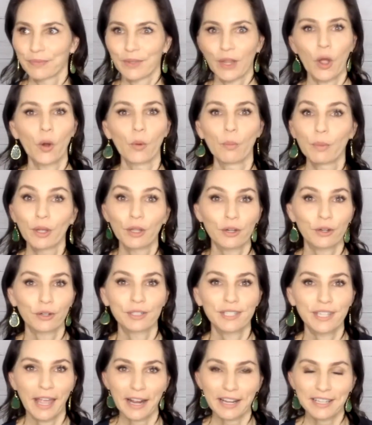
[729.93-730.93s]
home builder
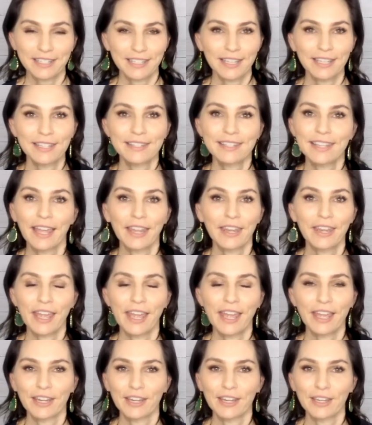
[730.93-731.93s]
in Texas and
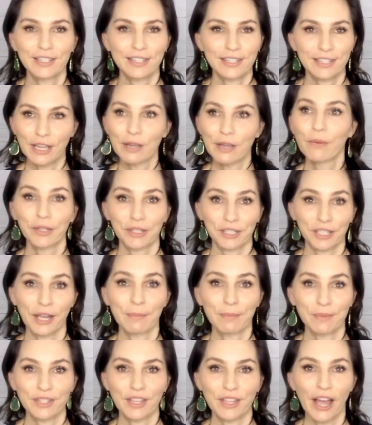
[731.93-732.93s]
then see what
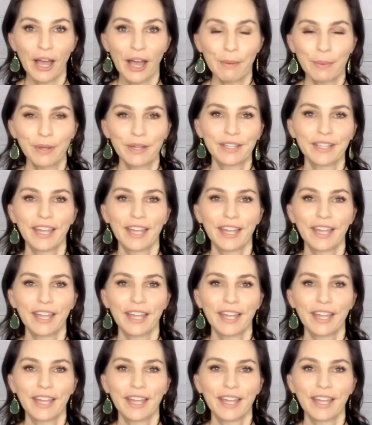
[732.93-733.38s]
comes up,